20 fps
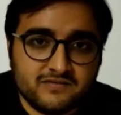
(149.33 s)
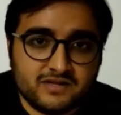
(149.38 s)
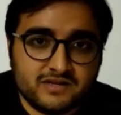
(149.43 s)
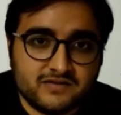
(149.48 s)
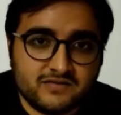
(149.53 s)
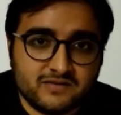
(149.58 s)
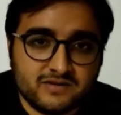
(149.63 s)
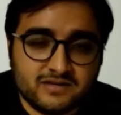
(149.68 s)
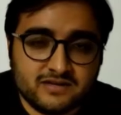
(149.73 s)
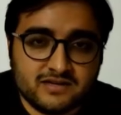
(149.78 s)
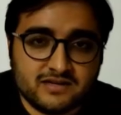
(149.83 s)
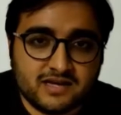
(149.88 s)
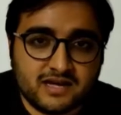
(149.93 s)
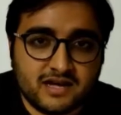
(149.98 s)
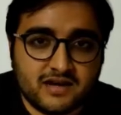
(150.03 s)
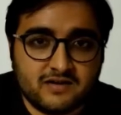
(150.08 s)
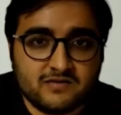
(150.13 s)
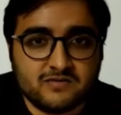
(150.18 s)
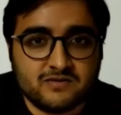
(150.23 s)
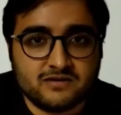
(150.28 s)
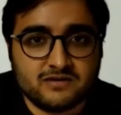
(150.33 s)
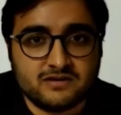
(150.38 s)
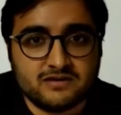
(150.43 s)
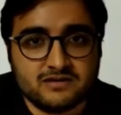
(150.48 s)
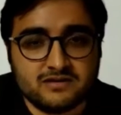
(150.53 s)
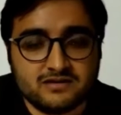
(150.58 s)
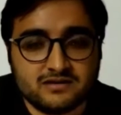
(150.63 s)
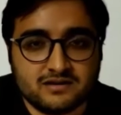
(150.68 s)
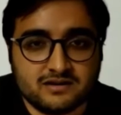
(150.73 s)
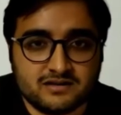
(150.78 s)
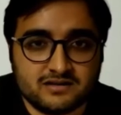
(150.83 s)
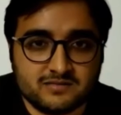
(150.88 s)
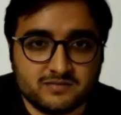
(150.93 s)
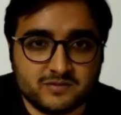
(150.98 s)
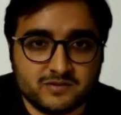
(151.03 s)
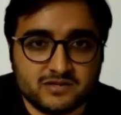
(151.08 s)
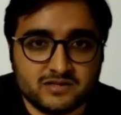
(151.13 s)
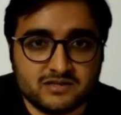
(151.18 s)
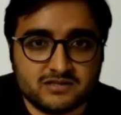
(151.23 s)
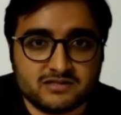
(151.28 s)
When we have our
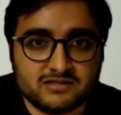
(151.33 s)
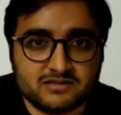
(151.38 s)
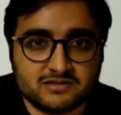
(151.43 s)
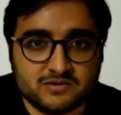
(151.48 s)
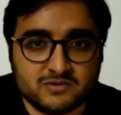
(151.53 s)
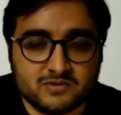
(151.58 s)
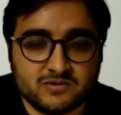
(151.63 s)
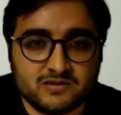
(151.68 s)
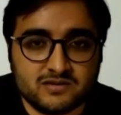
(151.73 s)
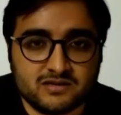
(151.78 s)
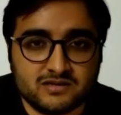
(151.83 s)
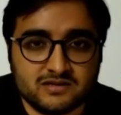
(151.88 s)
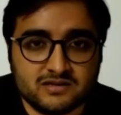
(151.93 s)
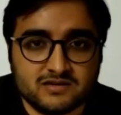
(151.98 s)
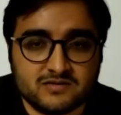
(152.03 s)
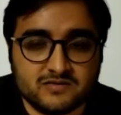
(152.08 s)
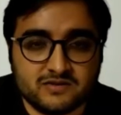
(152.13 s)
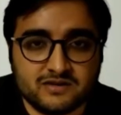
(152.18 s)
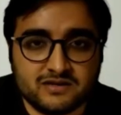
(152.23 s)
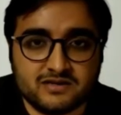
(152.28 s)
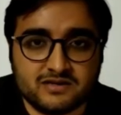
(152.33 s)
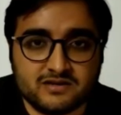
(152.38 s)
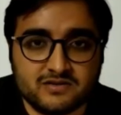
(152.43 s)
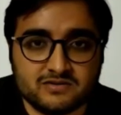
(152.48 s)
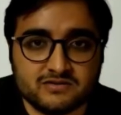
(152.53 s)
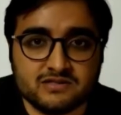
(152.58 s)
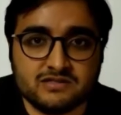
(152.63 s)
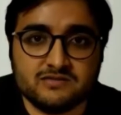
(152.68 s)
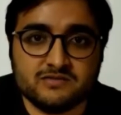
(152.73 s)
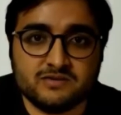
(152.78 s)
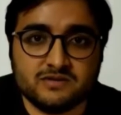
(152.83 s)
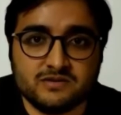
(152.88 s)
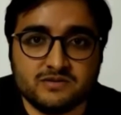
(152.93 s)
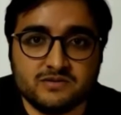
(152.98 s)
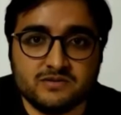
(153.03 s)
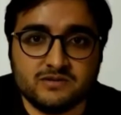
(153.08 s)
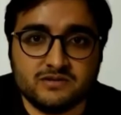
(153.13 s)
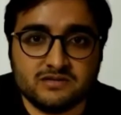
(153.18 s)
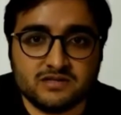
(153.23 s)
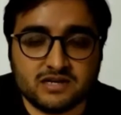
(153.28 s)
products stored in our warehouses, we
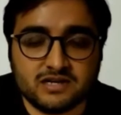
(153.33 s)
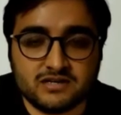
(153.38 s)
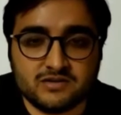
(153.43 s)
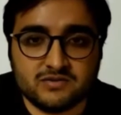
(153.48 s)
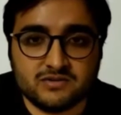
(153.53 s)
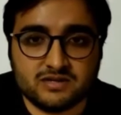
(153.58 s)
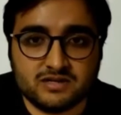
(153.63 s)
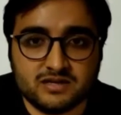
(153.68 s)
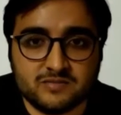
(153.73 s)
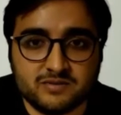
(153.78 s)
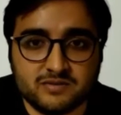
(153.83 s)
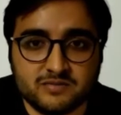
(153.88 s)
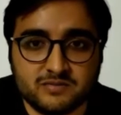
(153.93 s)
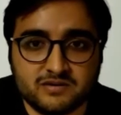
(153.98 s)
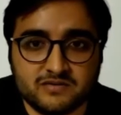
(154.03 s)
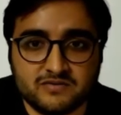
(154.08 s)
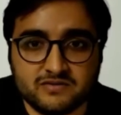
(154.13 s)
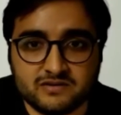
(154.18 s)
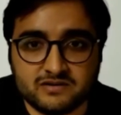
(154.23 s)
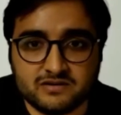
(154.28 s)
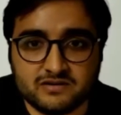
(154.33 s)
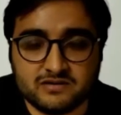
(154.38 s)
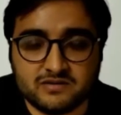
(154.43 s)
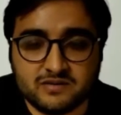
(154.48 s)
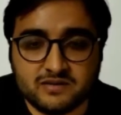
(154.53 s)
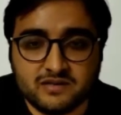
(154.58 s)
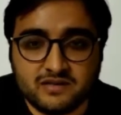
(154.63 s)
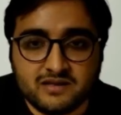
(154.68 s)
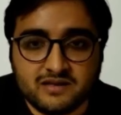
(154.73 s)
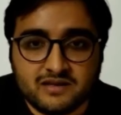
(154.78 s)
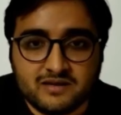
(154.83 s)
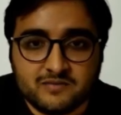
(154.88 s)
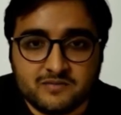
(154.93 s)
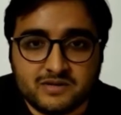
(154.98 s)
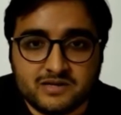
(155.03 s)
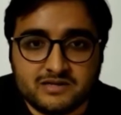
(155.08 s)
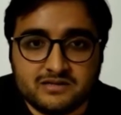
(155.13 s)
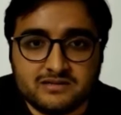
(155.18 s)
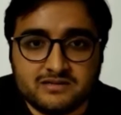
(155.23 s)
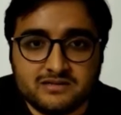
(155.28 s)
don't try to keep a buffer,
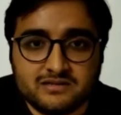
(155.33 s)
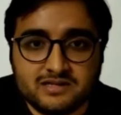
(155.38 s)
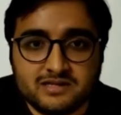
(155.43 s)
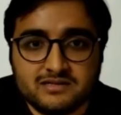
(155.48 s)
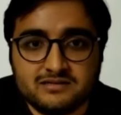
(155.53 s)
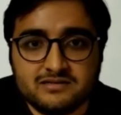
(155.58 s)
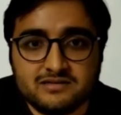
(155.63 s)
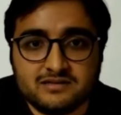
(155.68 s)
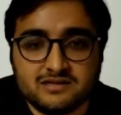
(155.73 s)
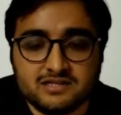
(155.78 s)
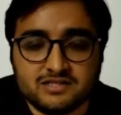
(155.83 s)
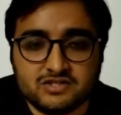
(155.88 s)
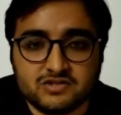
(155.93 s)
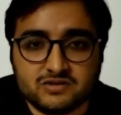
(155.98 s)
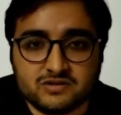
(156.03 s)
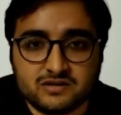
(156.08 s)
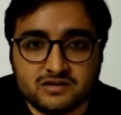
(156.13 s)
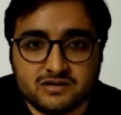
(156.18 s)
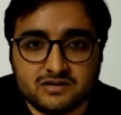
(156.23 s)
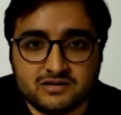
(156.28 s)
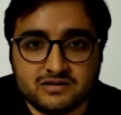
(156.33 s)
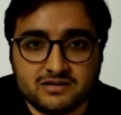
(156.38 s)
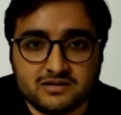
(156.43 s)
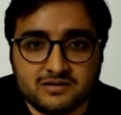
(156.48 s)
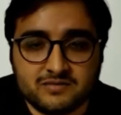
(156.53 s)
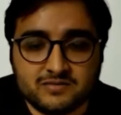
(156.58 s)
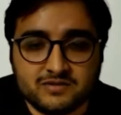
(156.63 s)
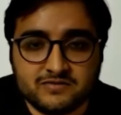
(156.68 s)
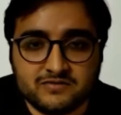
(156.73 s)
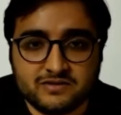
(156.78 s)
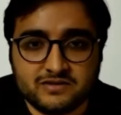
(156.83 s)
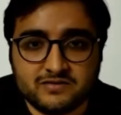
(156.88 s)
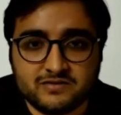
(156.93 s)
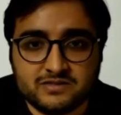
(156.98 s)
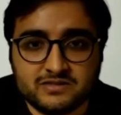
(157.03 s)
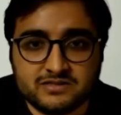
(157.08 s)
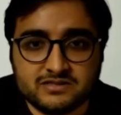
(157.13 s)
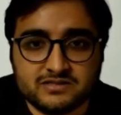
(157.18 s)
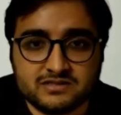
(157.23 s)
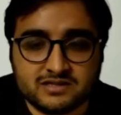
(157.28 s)
but there is a natural buffer
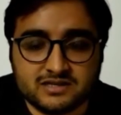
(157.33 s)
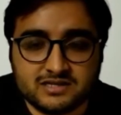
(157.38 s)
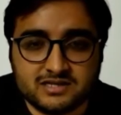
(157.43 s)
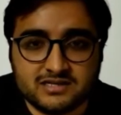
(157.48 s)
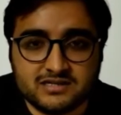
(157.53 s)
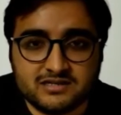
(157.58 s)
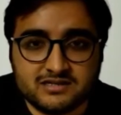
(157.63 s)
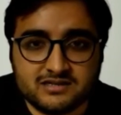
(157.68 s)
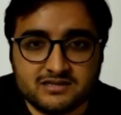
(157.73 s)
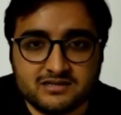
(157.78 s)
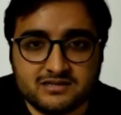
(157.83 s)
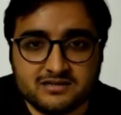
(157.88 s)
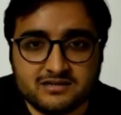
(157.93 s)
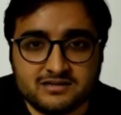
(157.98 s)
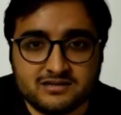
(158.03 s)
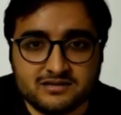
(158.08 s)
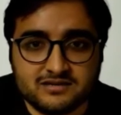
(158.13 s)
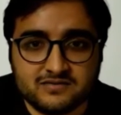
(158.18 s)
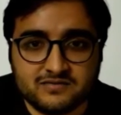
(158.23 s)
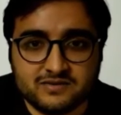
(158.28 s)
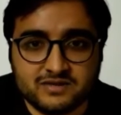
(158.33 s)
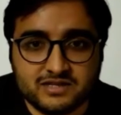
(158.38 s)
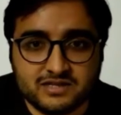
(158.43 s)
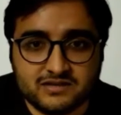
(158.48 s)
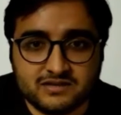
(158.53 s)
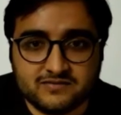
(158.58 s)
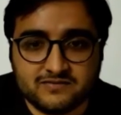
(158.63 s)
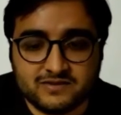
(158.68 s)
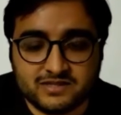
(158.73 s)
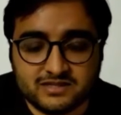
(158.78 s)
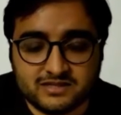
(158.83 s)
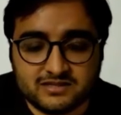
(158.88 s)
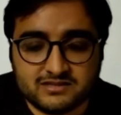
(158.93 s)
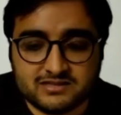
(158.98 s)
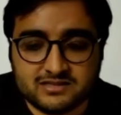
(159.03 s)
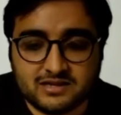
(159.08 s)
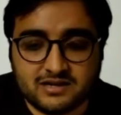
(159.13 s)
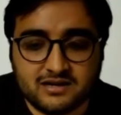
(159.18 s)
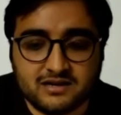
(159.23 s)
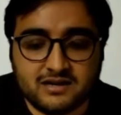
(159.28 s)
which is created with a
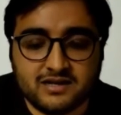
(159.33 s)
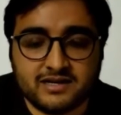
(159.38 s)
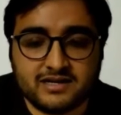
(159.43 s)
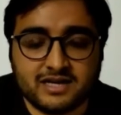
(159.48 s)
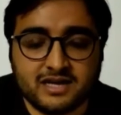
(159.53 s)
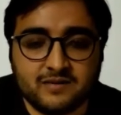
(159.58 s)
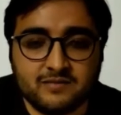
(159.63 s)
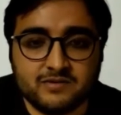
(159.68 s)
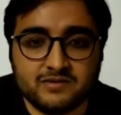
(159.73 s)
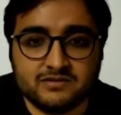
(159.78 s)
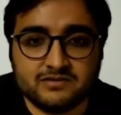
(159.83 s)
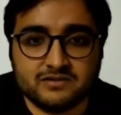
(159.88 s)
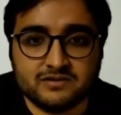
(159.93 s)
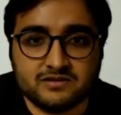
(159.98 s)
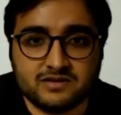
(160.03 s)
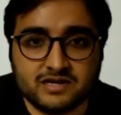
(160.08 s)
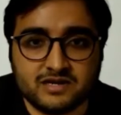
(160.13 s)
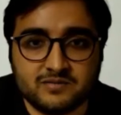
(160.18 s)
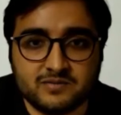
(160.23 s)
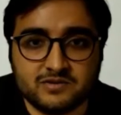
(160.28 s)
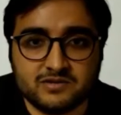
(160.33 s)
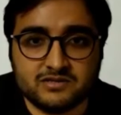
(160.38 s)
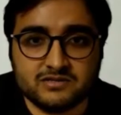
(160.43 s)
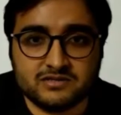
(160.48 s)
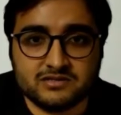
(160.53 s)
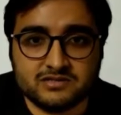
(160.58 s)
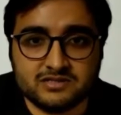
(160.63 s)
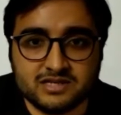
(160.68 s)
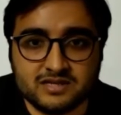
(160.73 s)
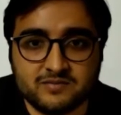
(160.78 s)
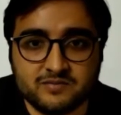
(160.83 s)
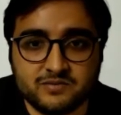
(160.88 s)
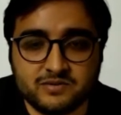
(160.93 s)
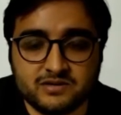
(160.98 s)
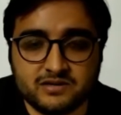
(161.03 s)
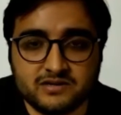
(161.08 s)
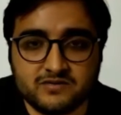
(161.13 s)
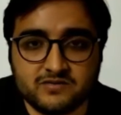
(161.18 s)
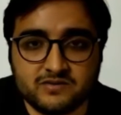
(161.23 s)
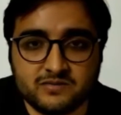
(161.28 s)
seller like Amazon, right? Because the same
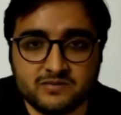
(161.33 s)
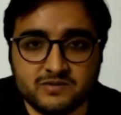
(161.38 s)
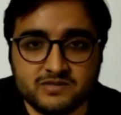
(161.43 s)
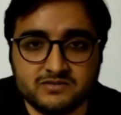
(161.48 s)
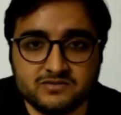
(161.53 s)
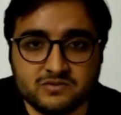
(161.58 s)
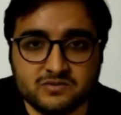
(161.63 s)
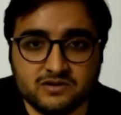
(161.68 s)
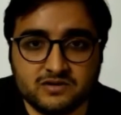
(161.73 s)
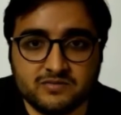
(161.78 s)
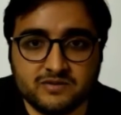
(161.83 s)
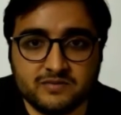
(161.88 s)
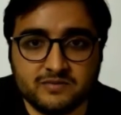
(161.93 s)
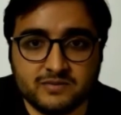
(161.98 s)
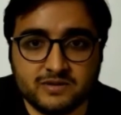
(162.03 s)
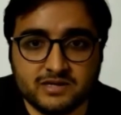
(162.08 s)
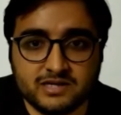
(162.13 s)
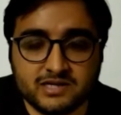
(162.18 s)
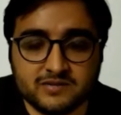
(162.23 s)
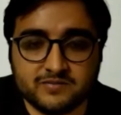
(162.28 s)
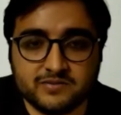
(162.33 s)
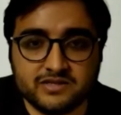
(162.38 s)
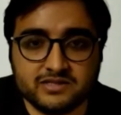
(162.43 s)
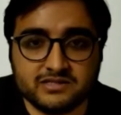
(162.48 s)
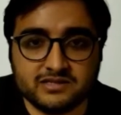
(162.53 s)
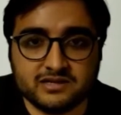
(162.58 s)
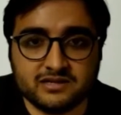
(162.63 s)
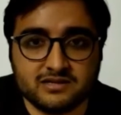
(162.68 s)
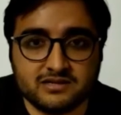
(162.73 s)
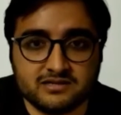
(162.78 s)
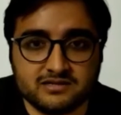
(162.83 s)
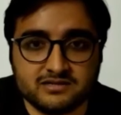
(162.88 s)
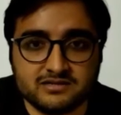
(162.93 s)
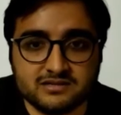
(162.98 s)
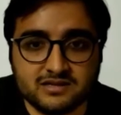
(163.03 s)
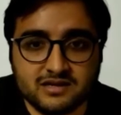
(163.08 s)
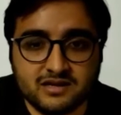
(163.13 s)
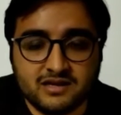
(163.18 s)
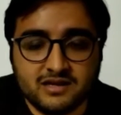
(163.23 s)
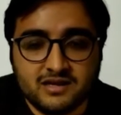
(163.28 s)
product would be sold by multiple sellers.